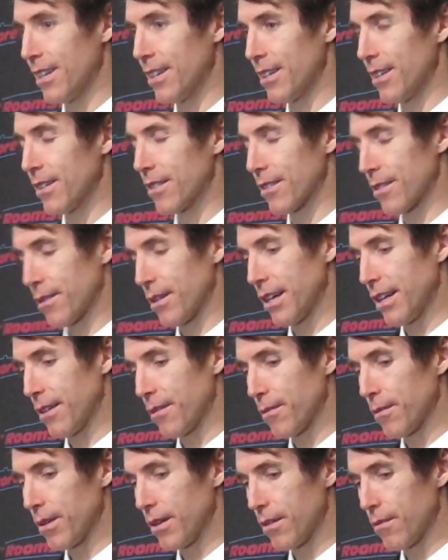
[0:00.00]
it's great.
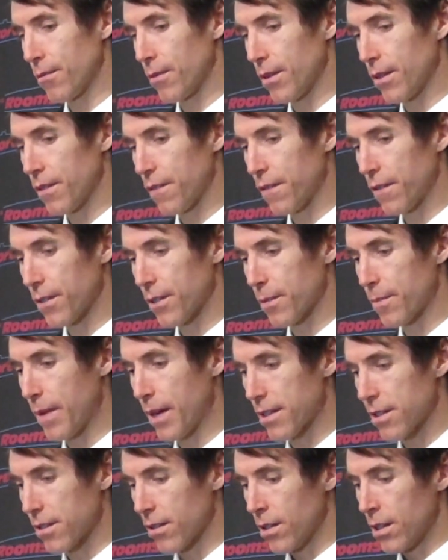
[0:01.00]
It really feels
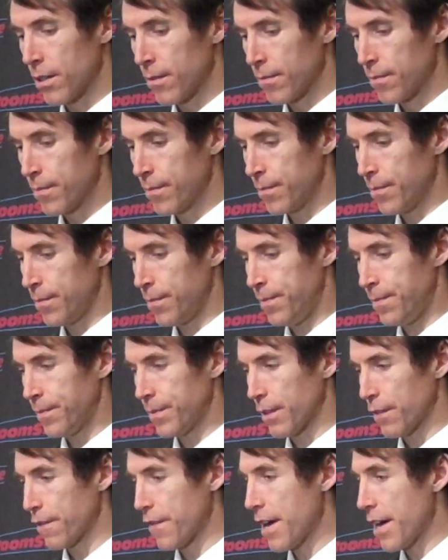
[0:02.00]
special, and
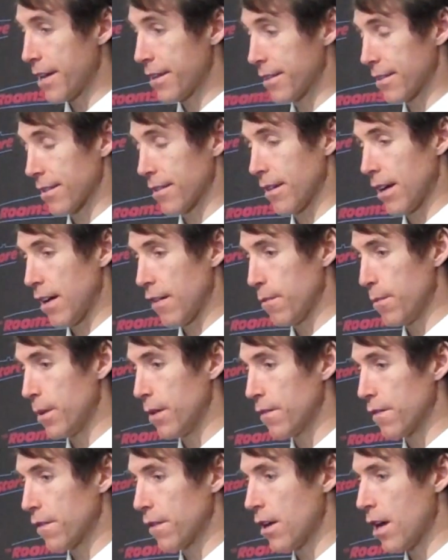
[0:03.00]
the fans that have
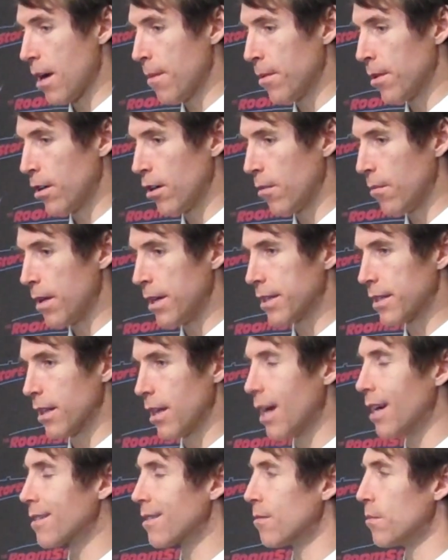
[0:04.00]
been phenomenal meant a
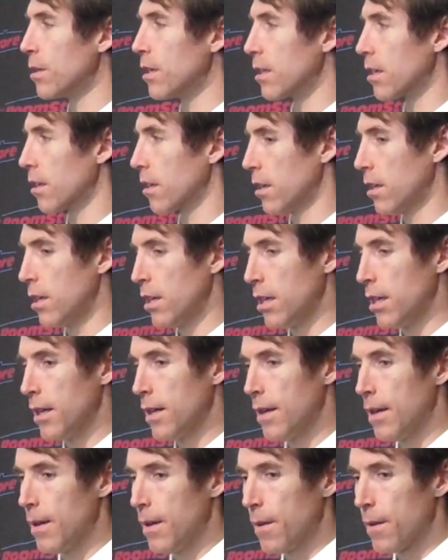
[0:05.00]
lot to me
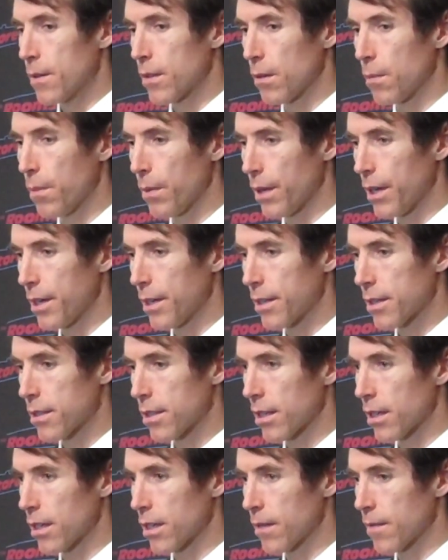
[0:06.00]
to play in a
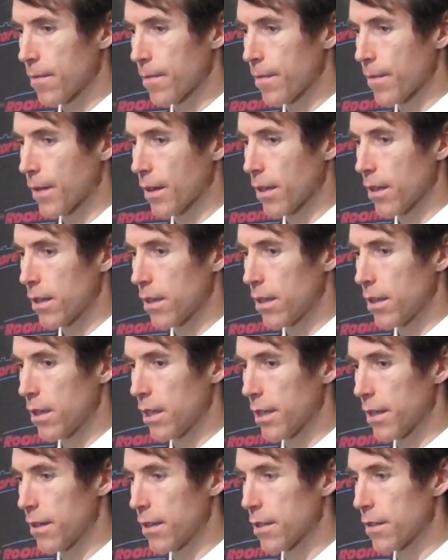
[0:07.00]
city
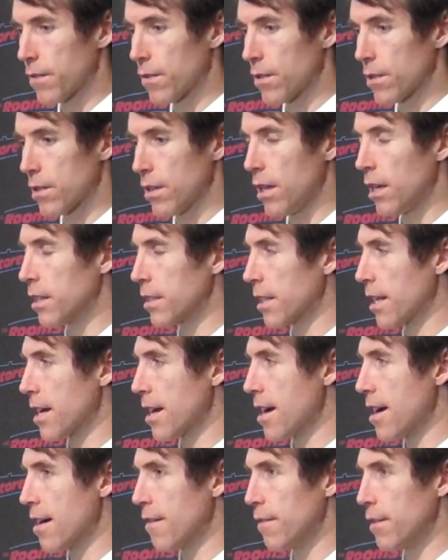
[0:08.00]
like this for as long as I
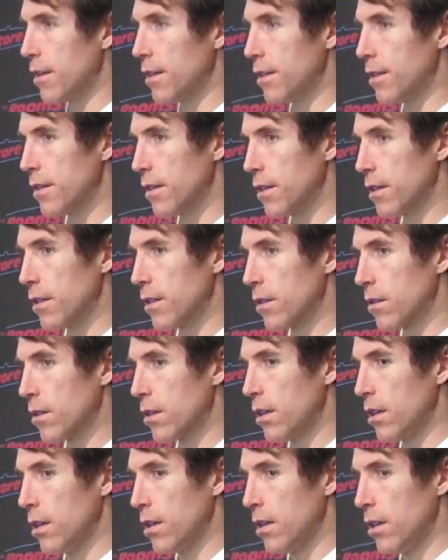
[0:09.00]
have, and
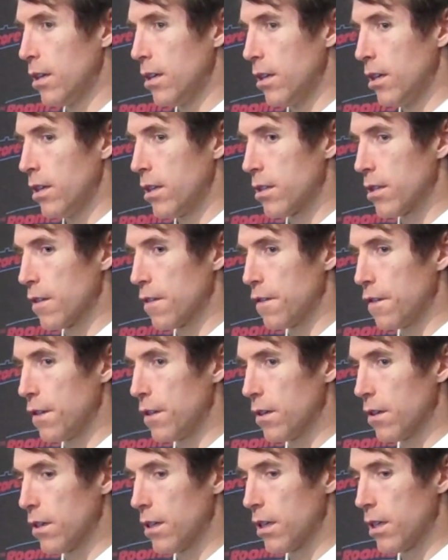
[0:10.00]
to
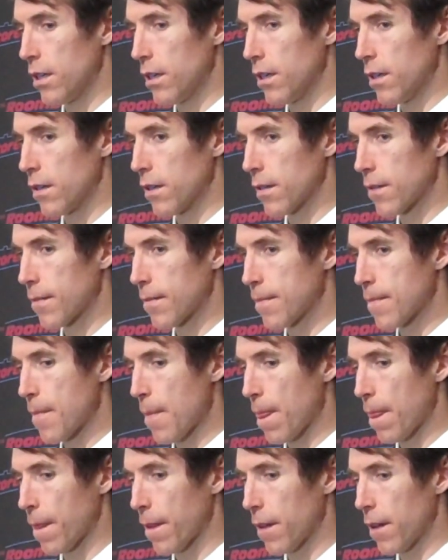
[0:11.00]
feel
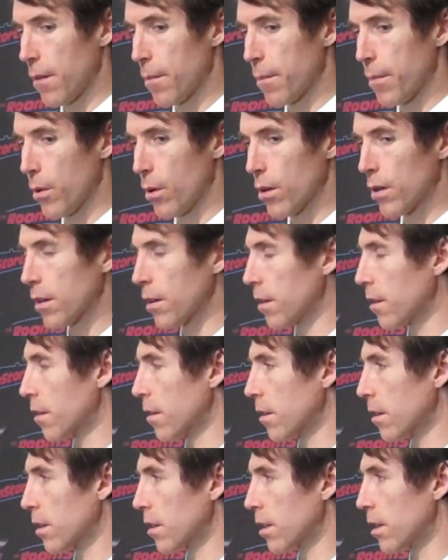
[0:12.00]
important
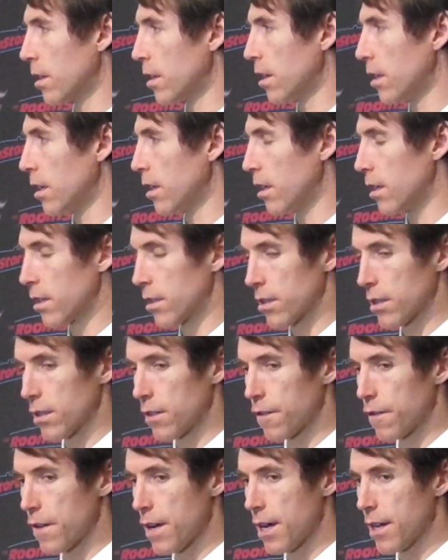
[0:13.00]
to
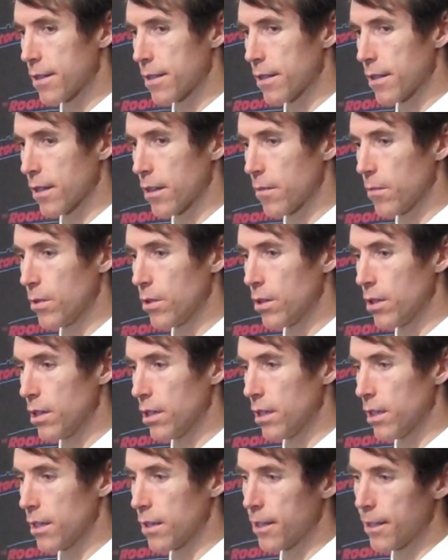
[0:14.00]
the fans and the
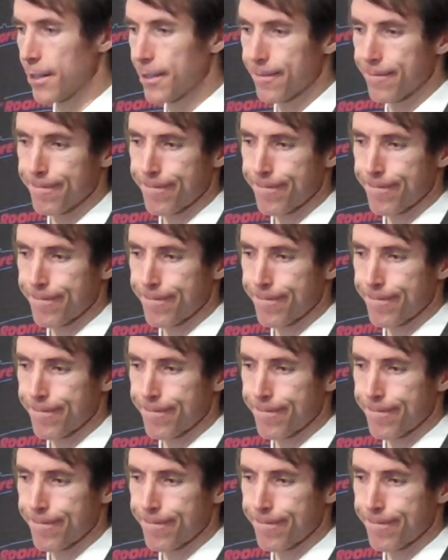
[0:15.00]
community, and